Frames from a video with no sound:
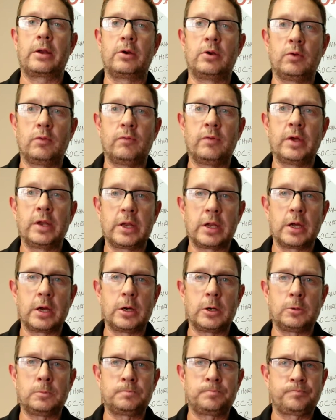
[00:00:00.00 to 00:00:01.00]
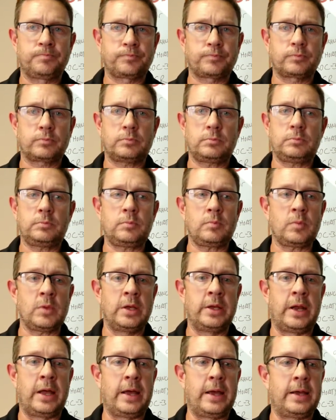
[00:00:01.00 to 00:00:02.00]
a new video.
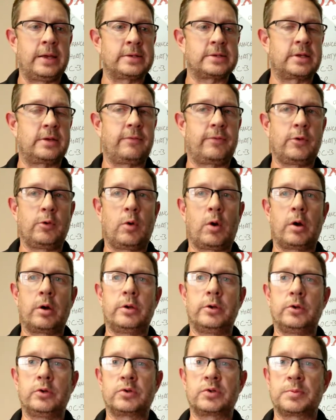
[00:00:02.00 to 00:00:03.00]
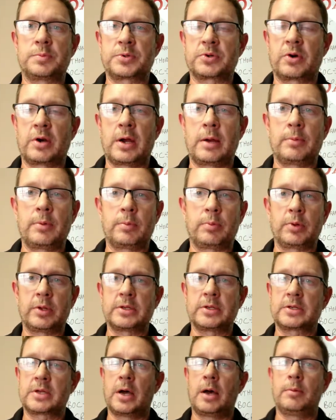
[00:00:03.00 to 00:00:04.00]
And I ask, if you are a new subscriber,
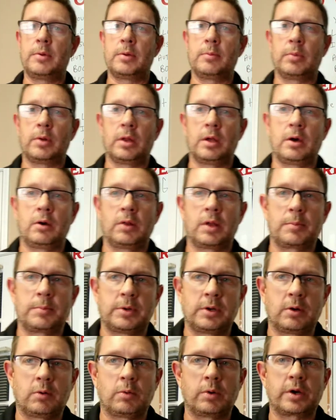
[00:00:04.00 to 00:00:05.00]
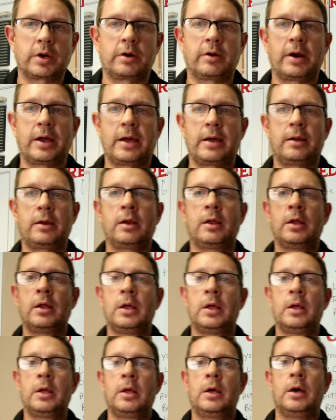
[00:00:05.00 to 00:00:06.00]
please comment below. Let me know where you're at
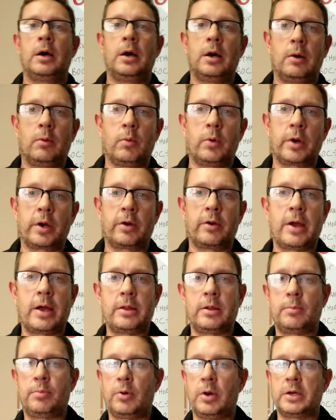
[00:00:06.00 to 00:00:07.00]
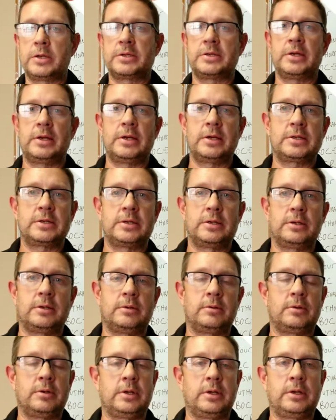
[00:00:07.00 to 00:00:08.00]
in the process.
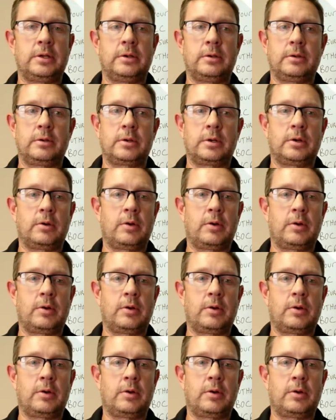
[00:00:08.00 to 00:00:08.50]
And